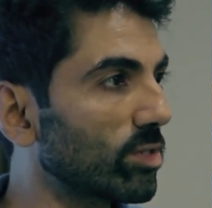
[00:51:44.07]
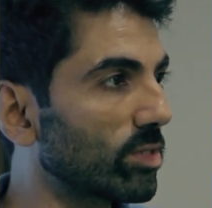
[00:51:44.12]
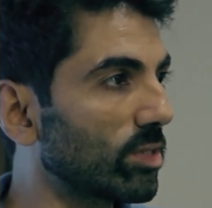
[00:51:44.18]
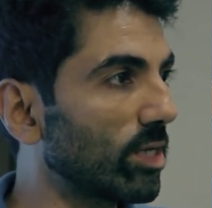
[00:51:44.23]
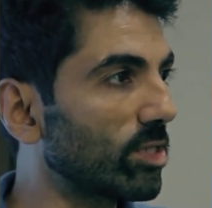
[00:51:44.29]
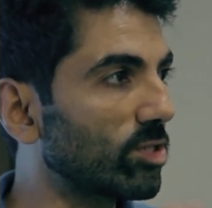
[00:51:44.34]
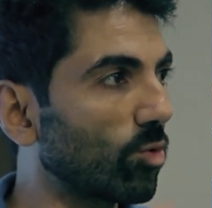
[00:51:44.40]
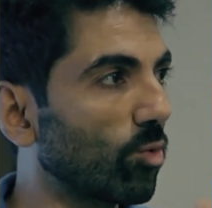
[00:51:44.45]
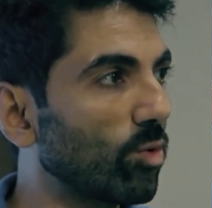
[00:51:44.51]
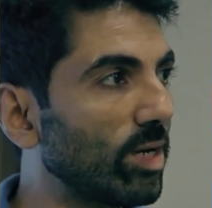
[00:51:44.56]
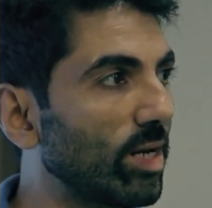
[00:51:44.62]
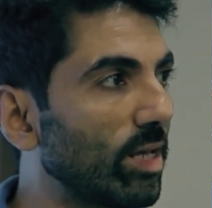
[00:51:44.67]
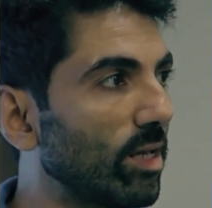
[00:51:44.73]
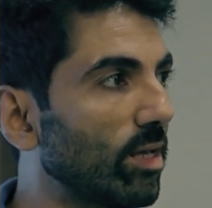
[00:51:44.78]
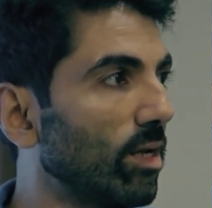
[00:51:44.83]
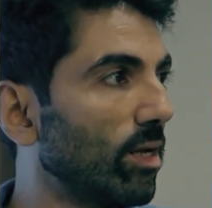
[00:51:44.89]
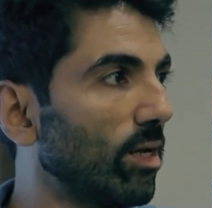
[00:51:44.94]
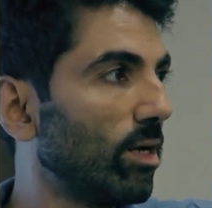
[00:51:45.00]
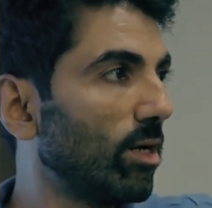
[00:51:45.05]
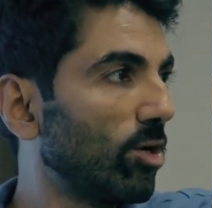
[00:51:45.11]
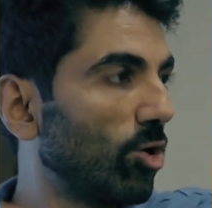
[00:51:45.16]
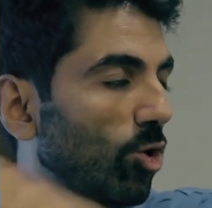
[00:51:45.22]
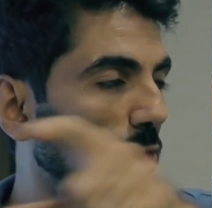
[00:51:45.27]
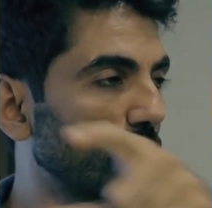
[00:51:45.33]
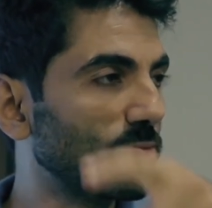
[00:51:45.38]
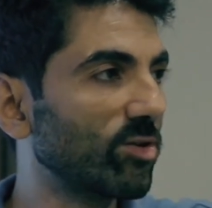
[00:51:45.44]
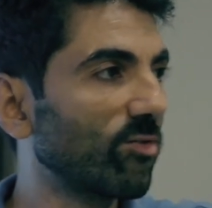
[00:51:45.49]
It's only
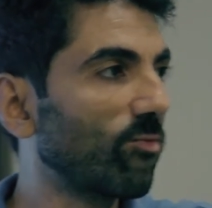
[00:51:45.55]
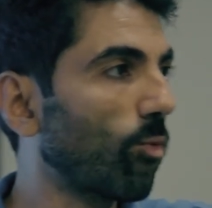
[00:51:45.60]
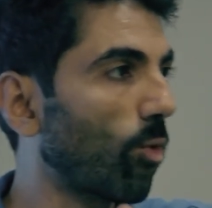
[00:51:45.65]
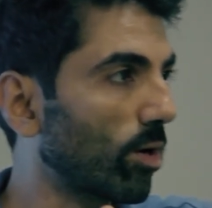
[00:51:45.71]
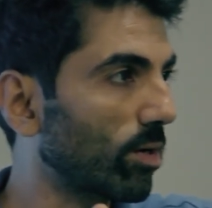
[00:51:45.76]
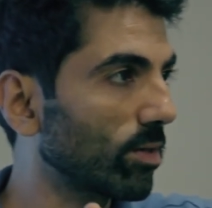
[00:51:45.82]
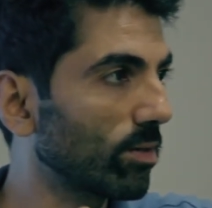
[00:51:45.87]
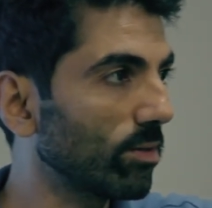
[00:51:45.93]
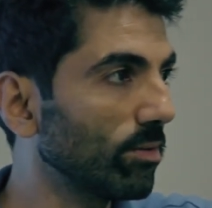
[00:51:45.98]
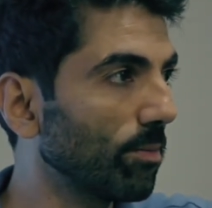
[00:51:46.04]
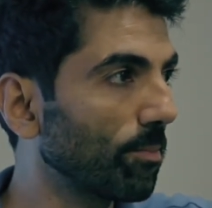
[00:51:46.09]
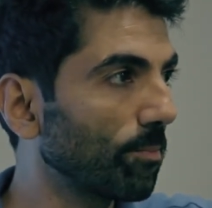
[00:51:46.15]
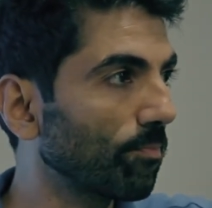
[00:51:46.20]
tubes of water,